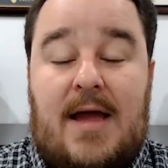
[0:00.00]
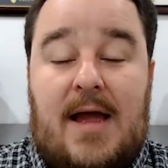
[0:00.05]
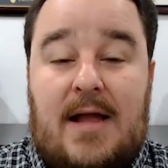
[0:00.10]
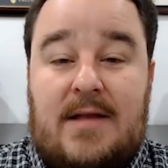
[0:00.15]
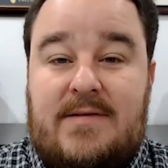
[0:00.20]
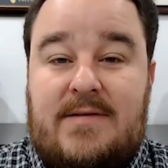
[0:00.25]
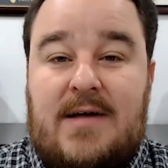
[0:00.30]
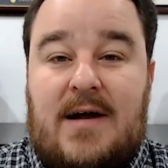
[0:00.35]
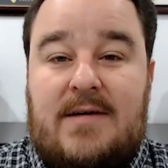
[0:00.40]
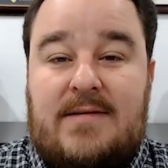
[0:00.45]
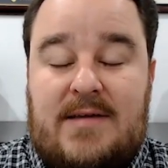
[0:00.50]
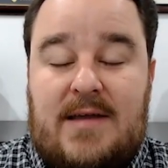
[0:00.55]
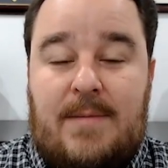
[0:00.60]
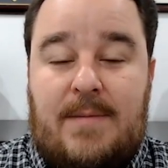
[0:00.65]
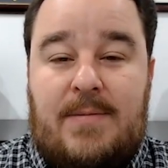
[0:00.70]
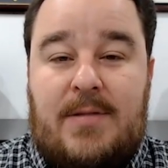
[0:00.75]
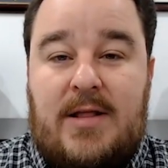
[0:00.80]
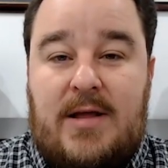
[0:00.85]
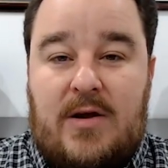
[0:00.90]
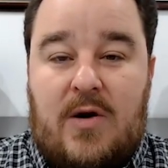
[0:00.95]
and stocks
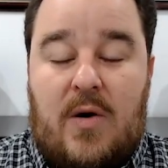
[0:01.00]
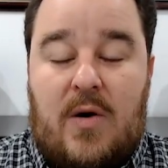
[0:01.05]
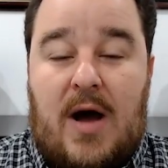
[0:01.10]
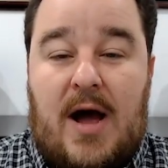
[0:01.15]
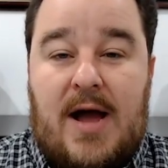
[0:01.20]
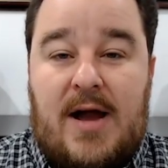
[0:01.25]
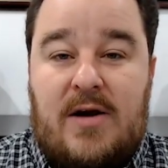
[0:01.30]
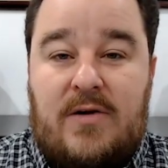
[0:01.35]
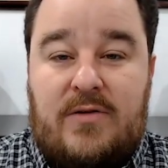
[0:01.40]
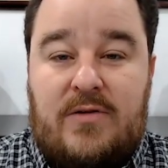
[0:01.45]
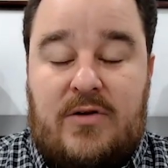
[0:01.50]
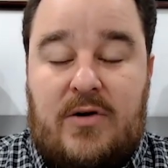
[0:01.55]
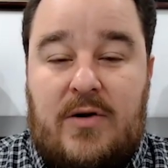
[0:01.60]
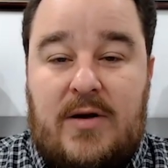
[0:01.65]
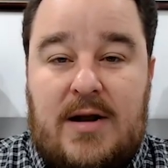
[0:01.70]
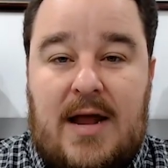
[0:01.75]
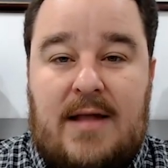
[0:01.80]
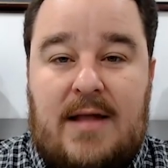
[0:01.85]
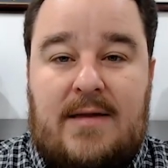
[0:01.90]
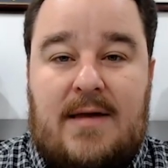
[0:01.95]
typically go higher
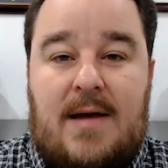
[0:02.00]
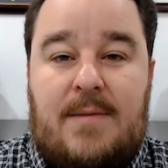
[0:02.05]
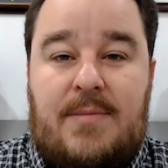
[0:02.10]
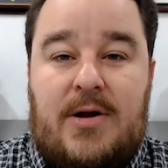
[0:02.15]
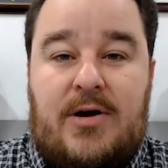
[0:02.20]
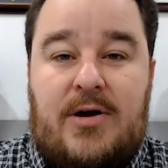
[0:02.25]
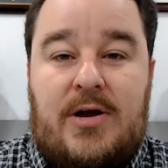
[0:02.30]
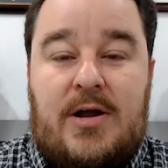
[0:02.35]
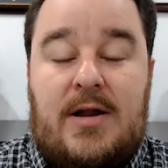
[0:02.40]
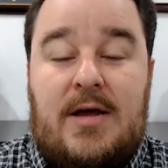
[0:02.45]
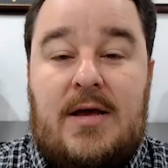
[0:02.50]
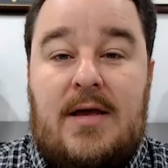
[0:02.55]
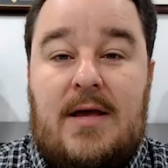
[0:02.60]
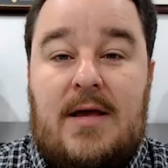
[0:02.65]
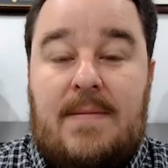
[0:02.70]
during that time period.